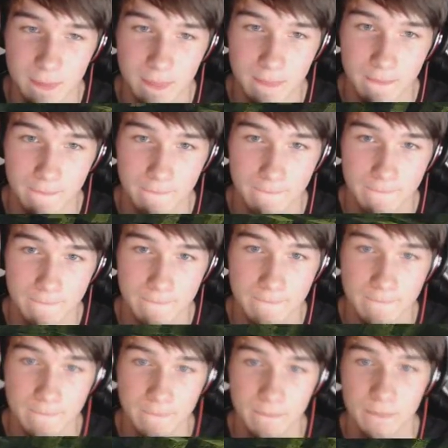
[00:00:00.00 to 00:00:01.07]
You have to
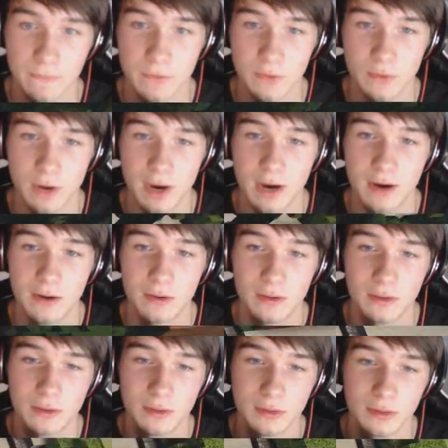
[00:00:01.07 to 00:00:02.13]
really spend a lot of time
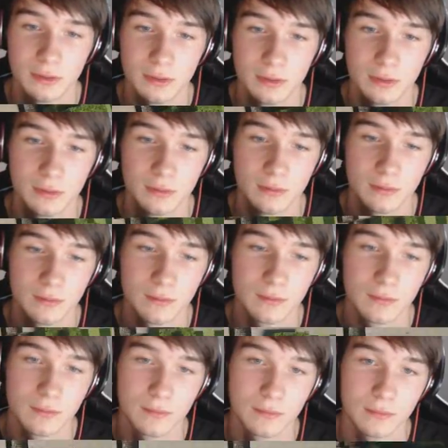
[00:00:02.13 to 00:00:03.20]
thinking about what
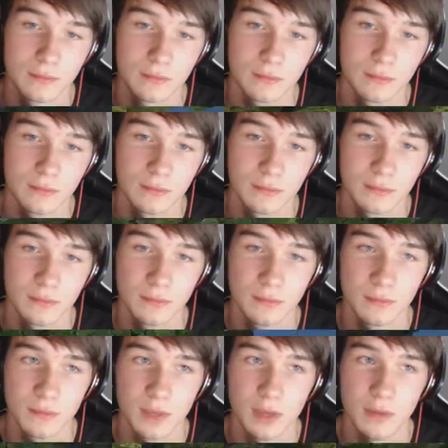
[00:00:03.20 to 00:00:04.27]
materials you want to
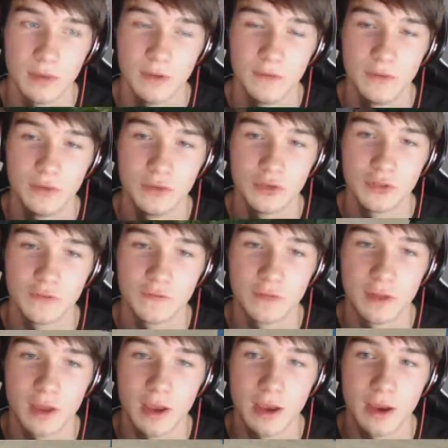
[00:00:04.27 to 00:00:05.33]
use and where you want to use them.